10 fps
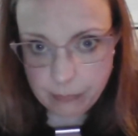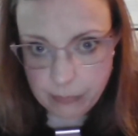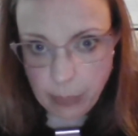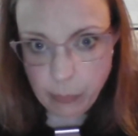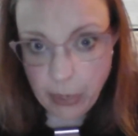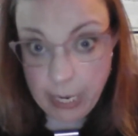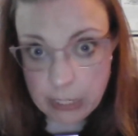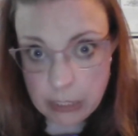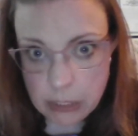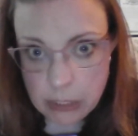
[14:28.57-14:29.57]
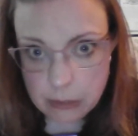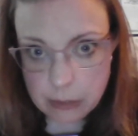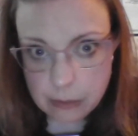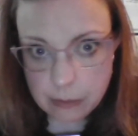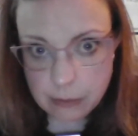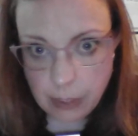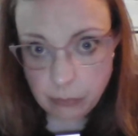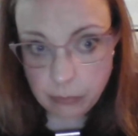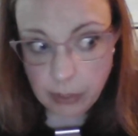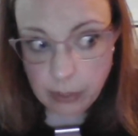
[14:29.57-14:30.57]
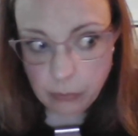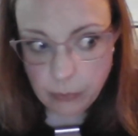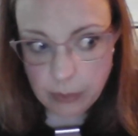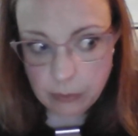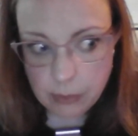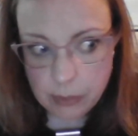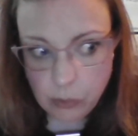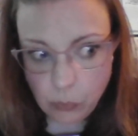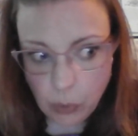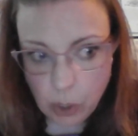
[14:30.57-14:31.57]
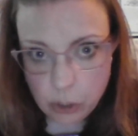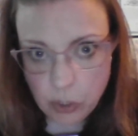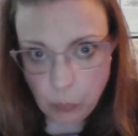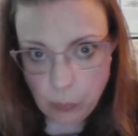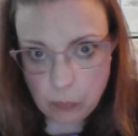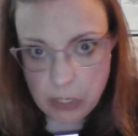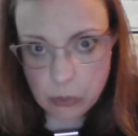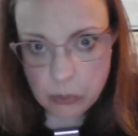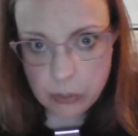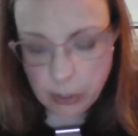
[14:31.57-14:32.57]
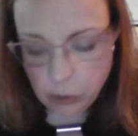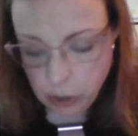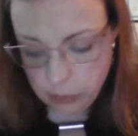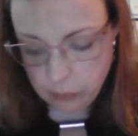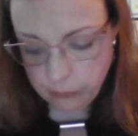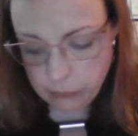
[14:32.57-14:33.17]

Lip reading: They prayed. They went into urgent intercession.